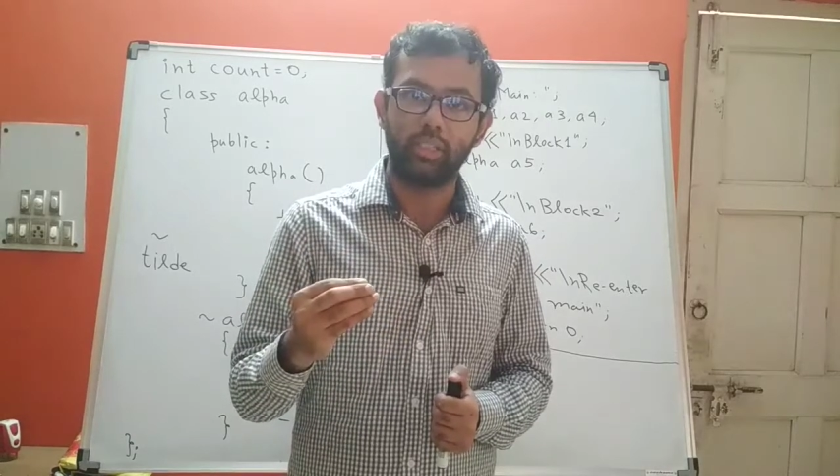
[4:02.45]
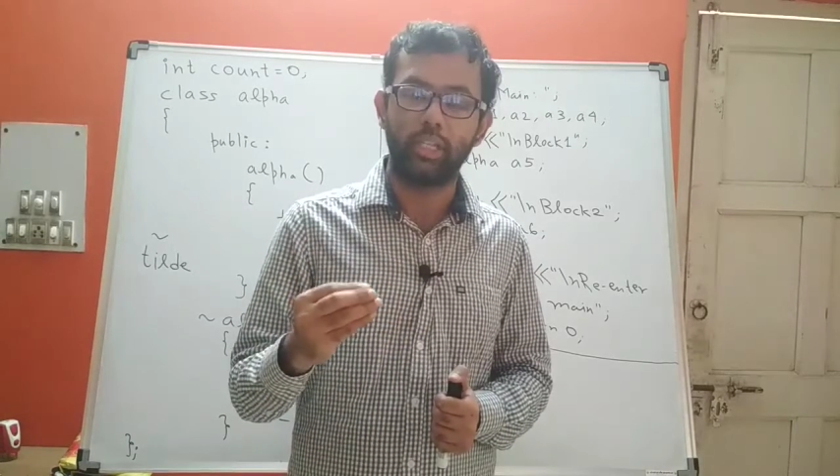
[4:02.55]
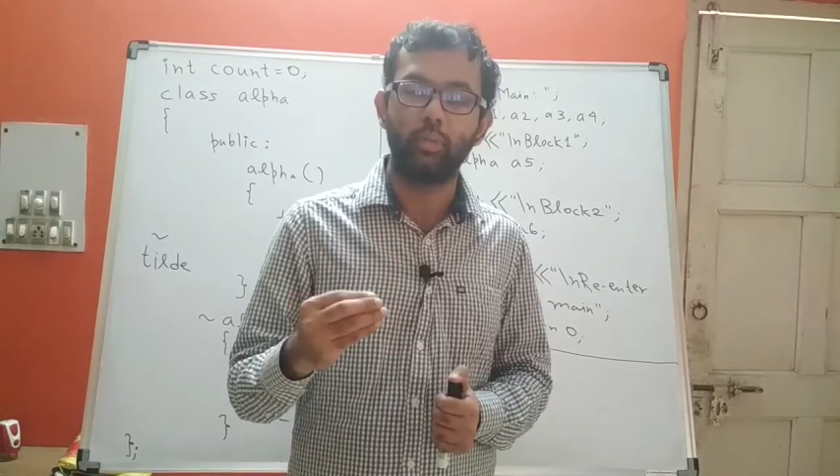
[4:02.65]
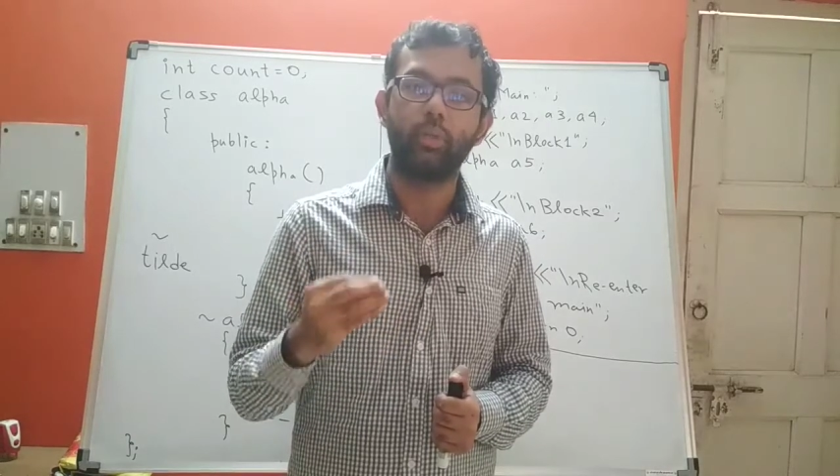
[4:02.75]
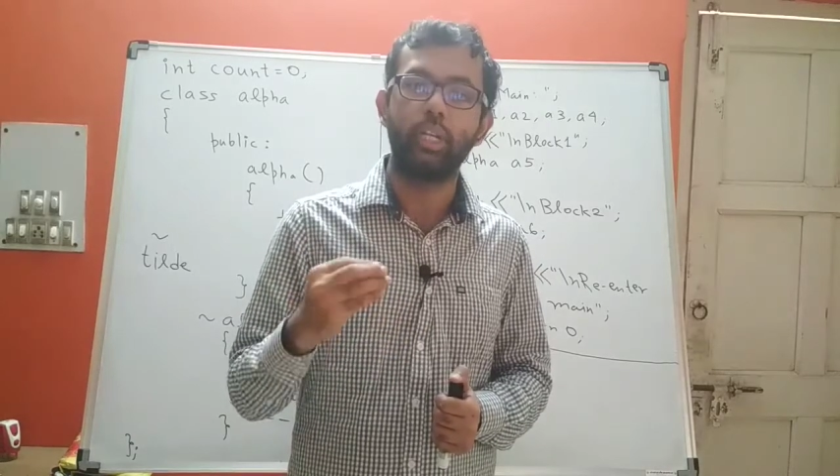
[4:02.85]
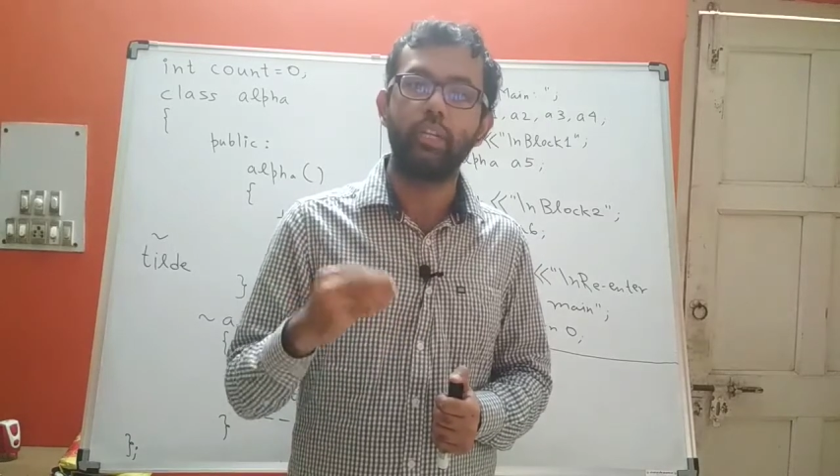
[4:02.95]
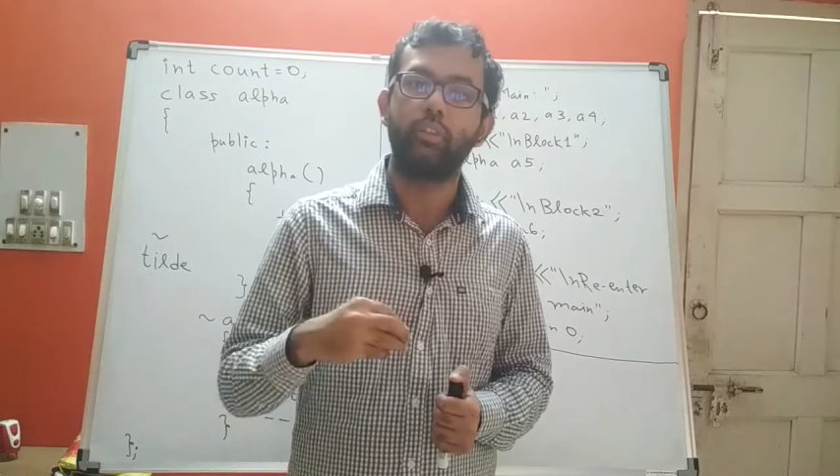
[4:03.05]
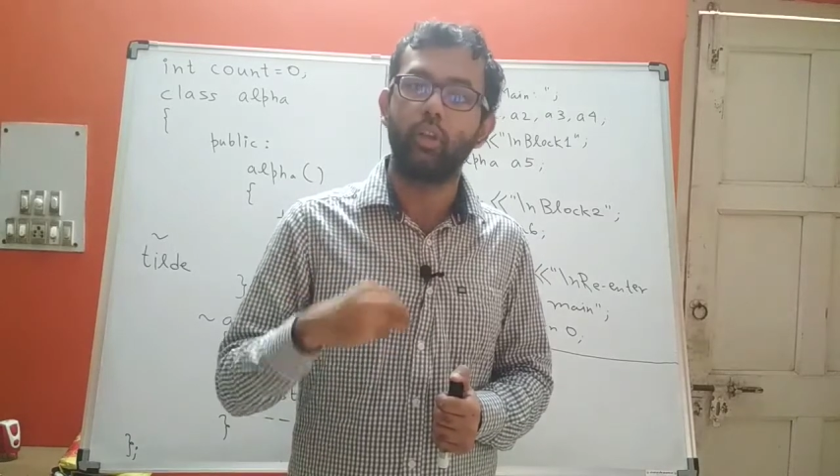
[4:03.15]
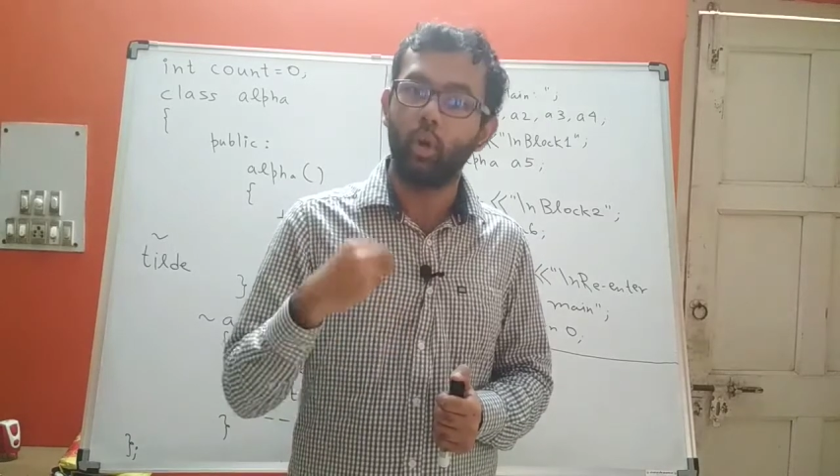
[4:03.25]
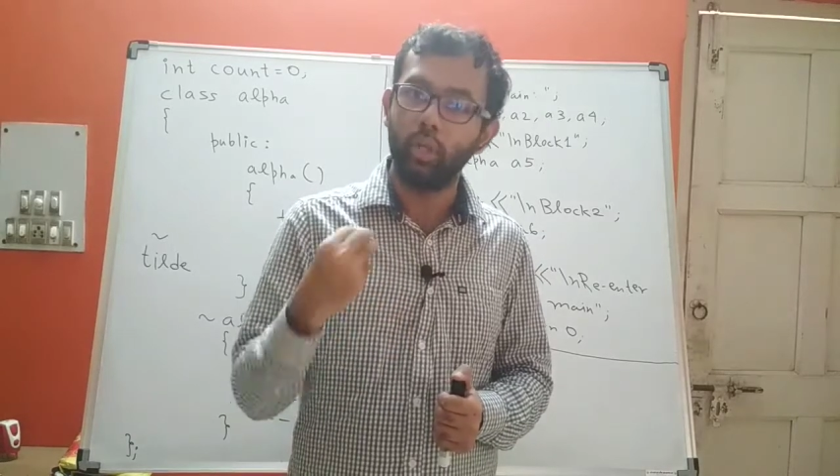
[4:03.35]
that you create
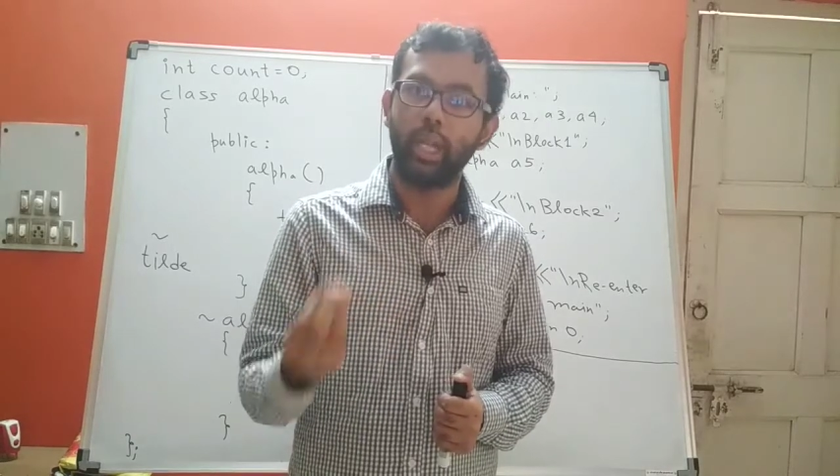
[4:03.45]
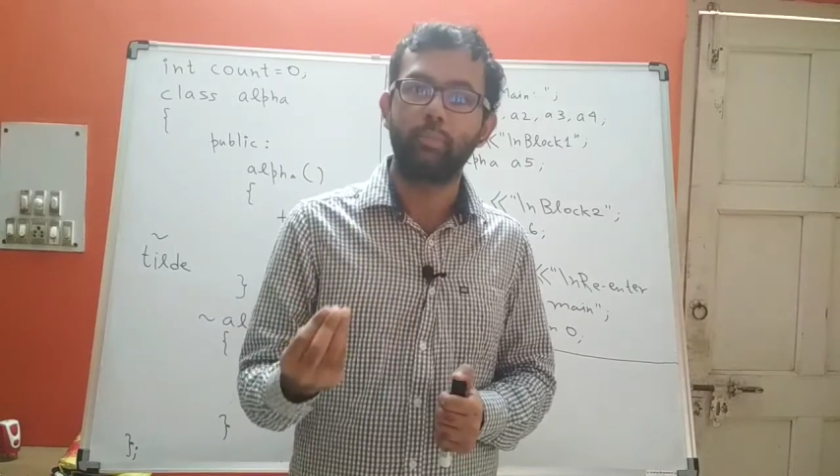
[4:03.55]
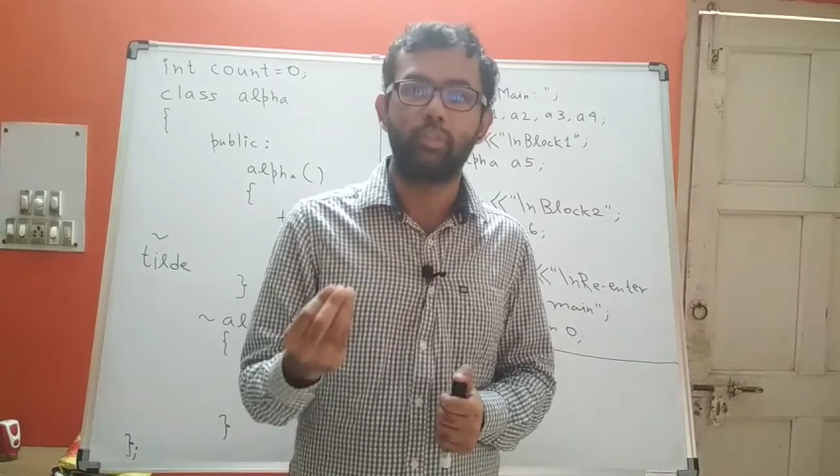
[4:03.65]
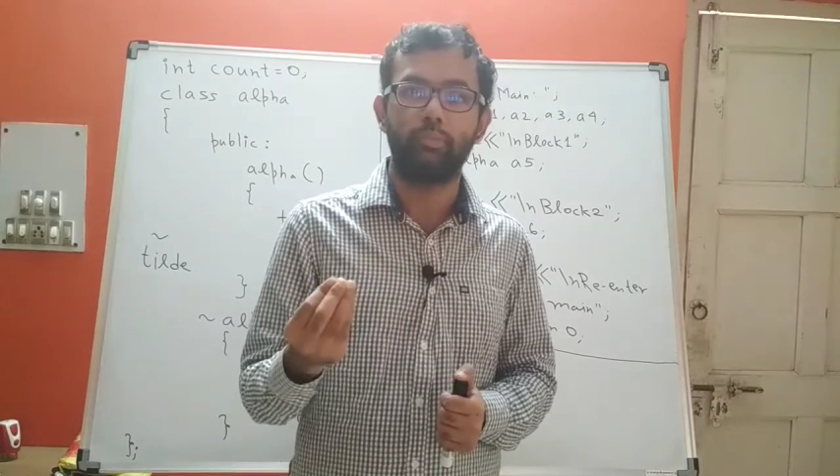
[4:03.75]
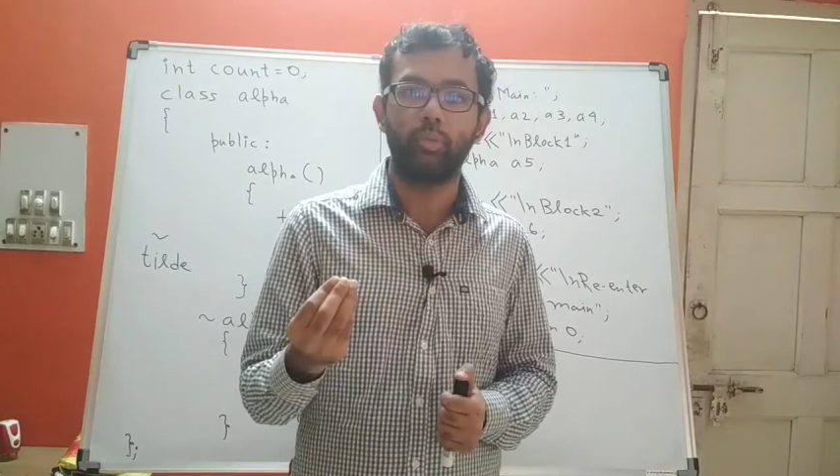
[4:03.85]
for all types of